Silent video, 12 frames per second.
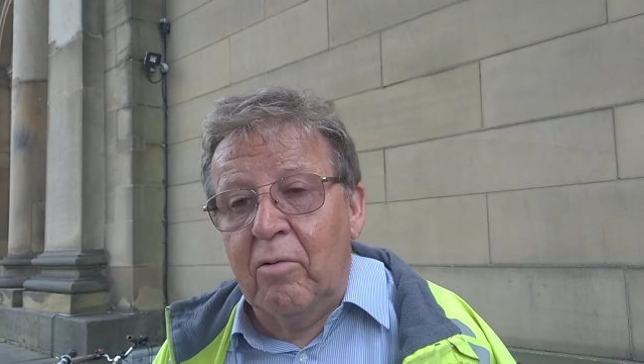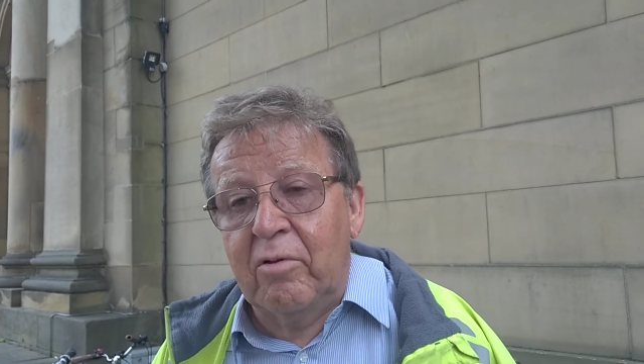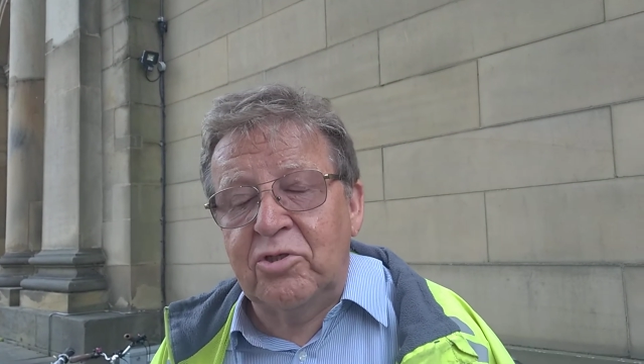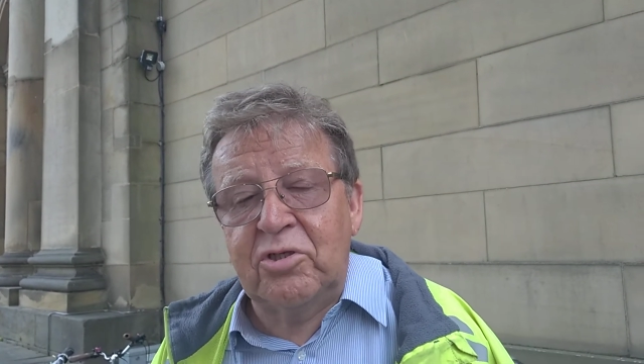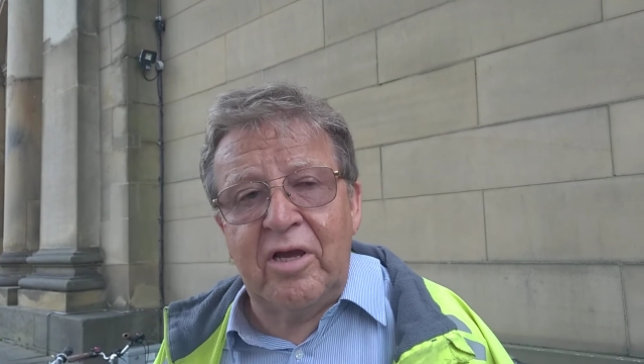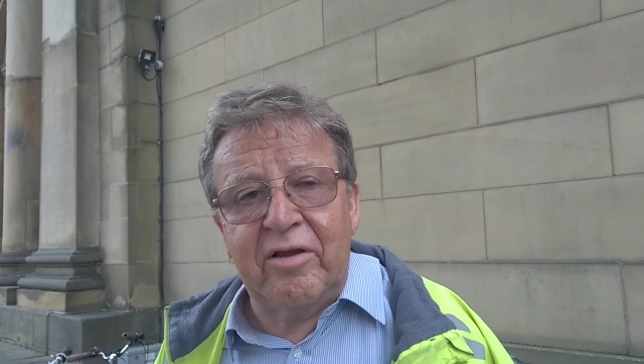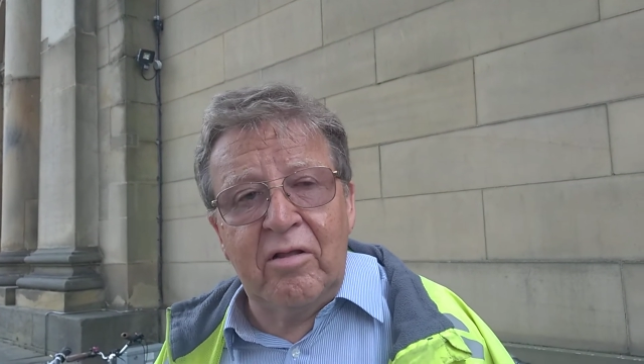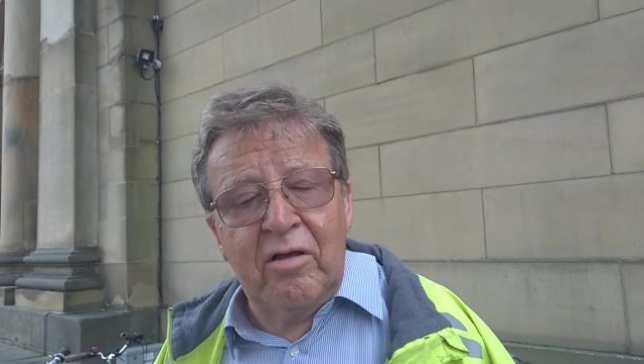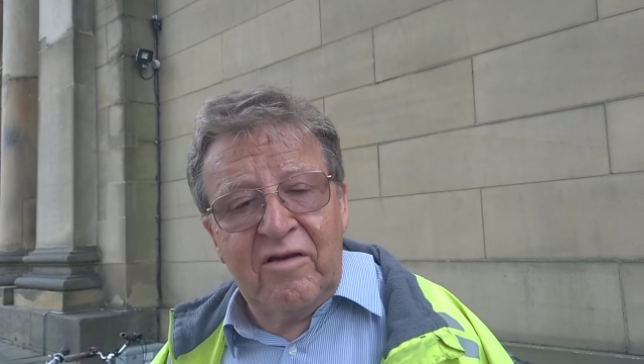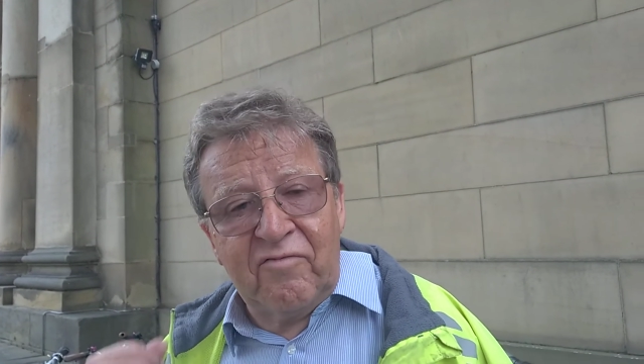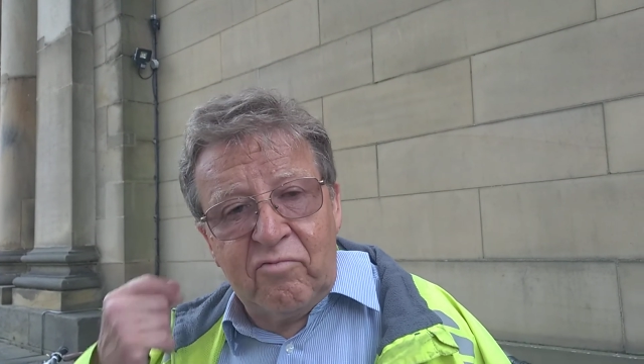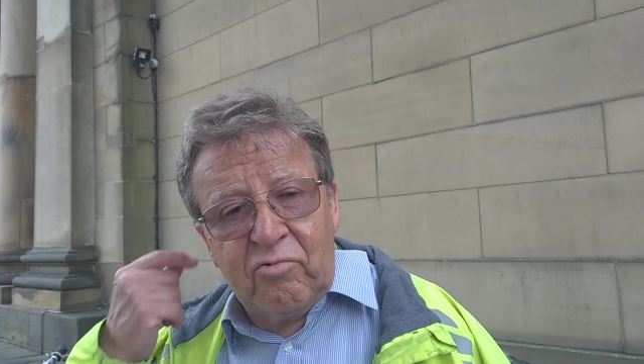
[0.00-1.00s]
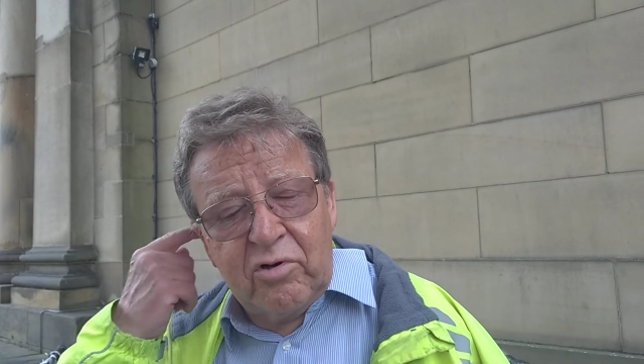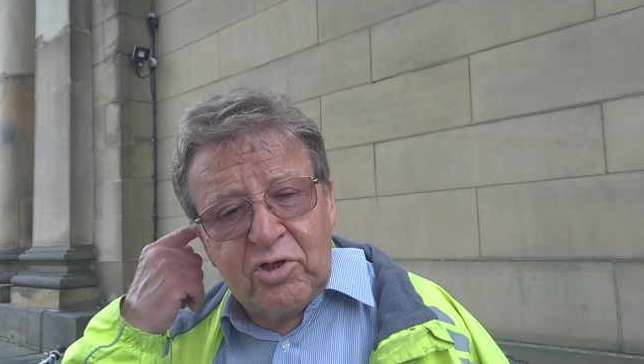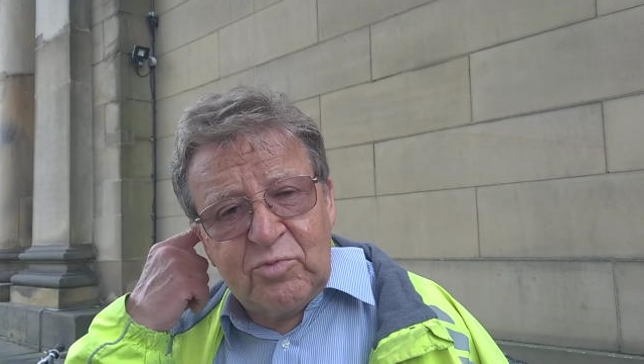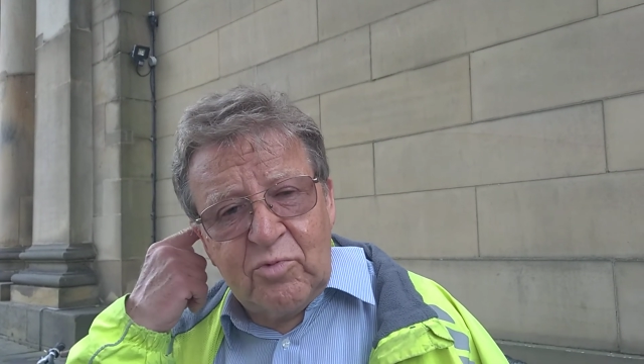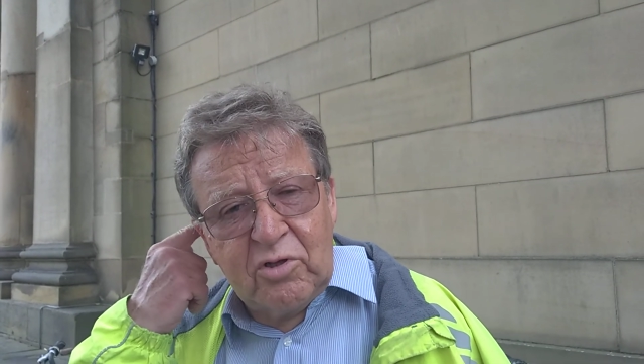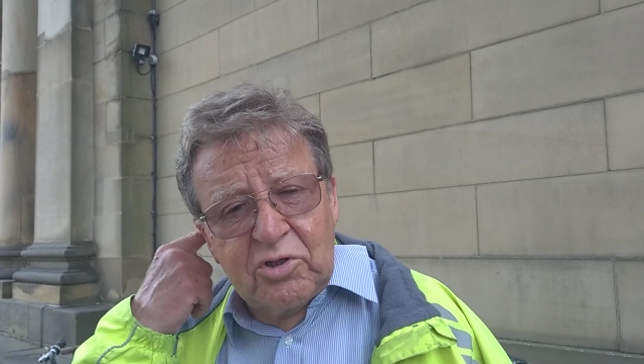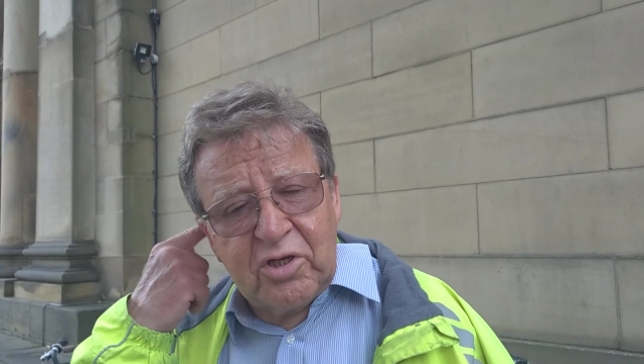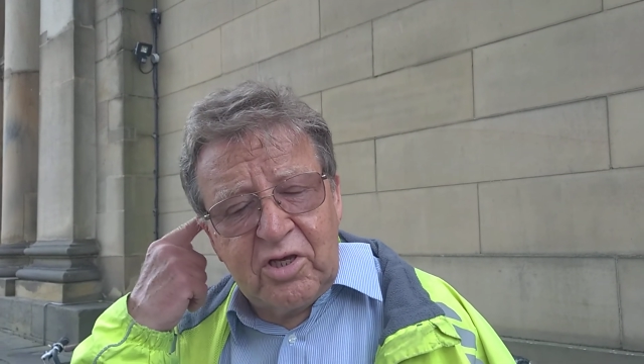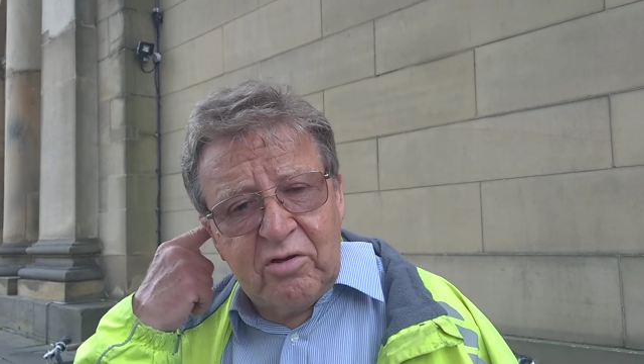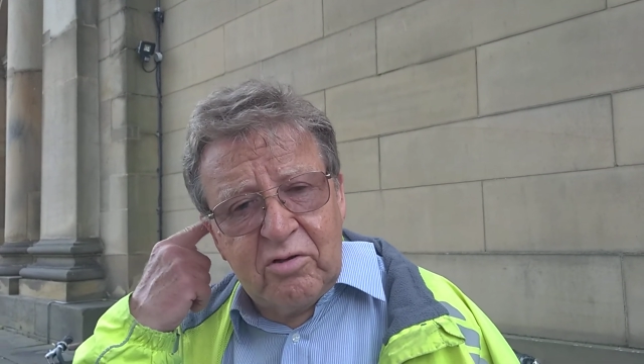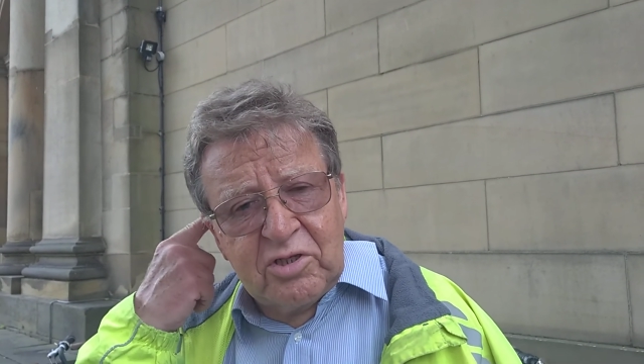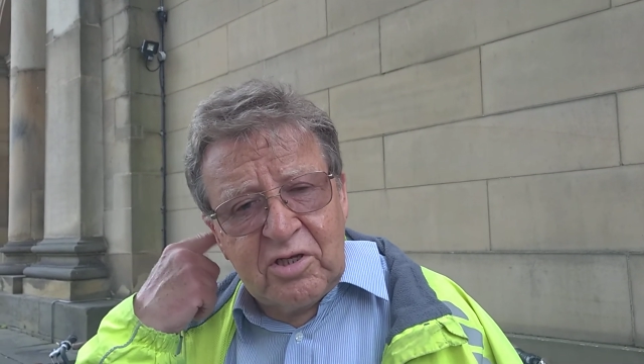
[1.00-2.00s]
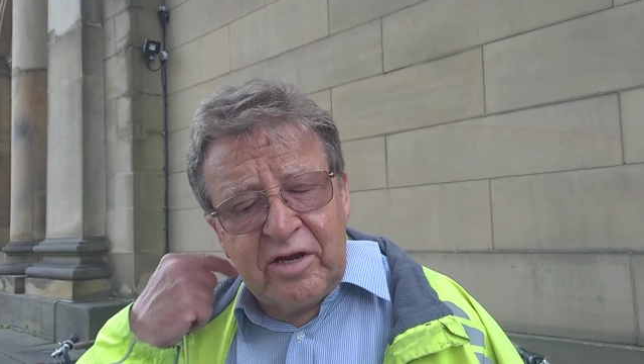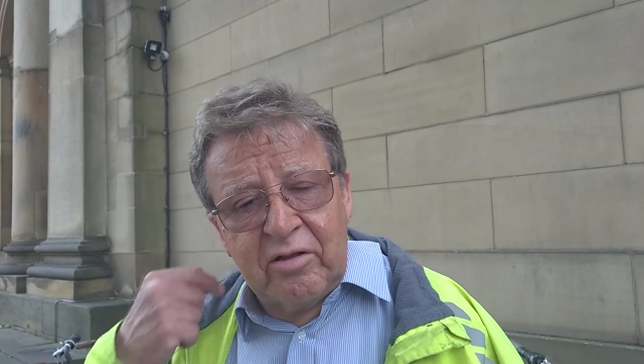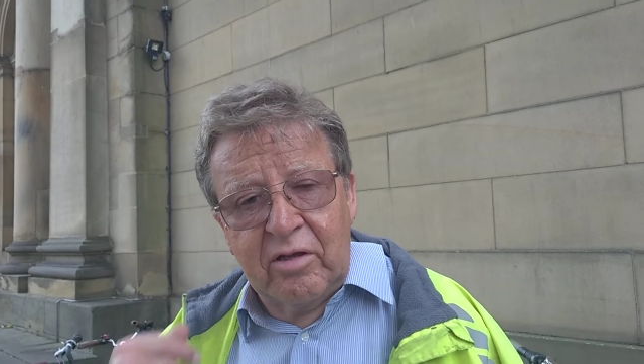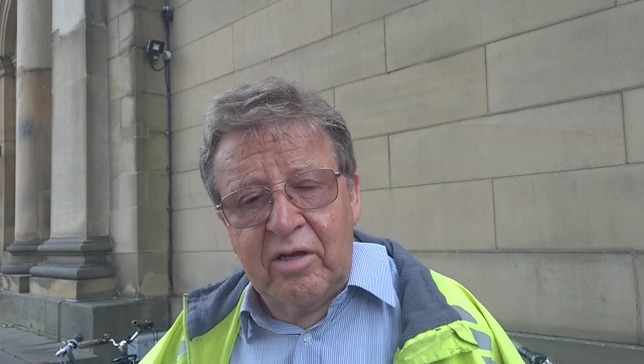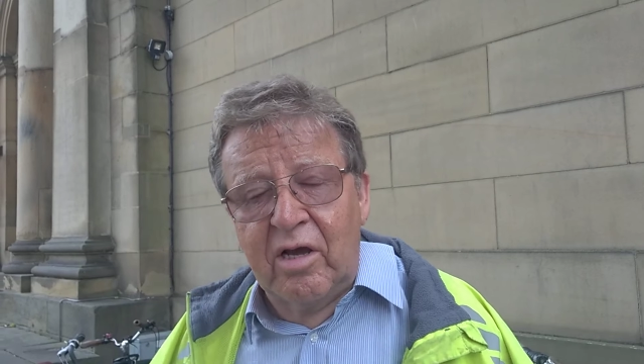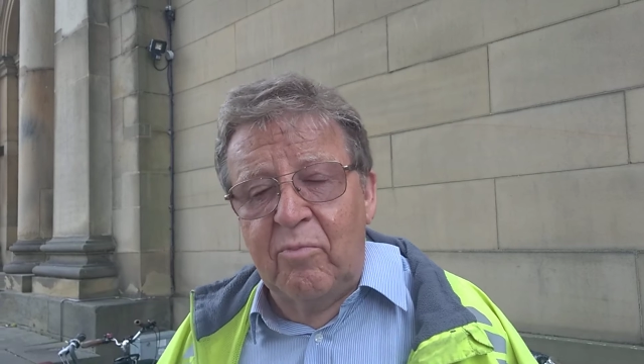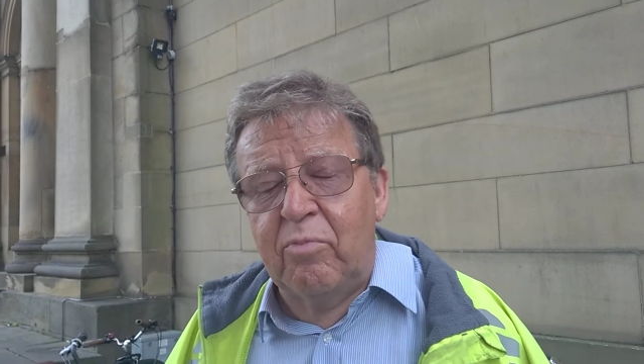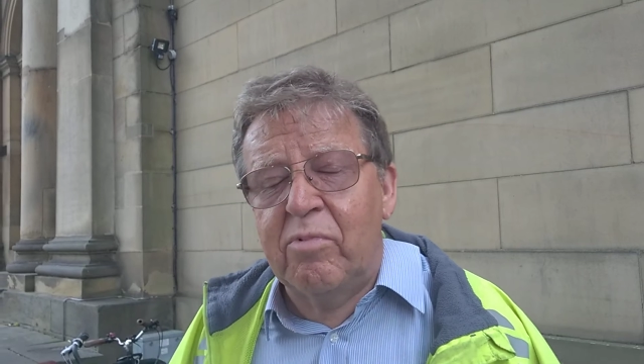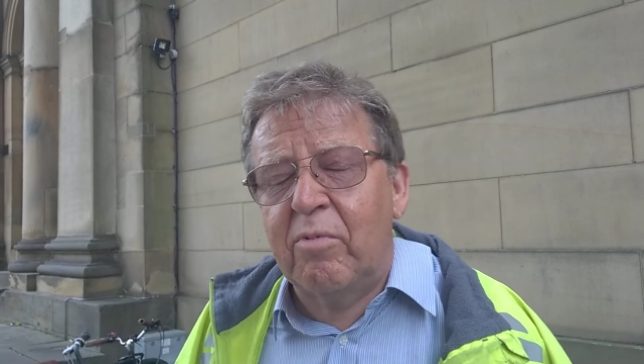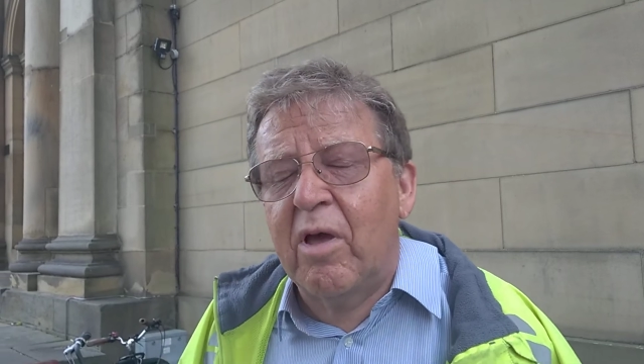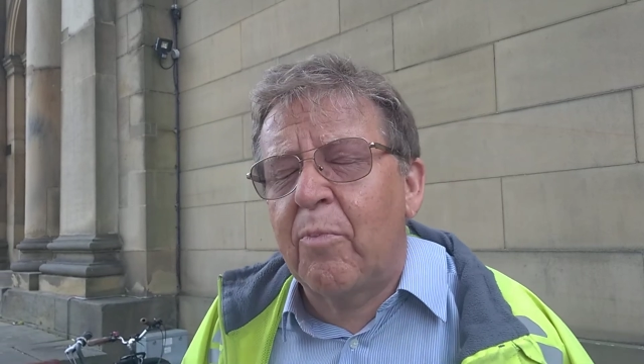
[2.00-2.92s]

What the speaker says: Well, Cycle Heaven run a small secure cycle parking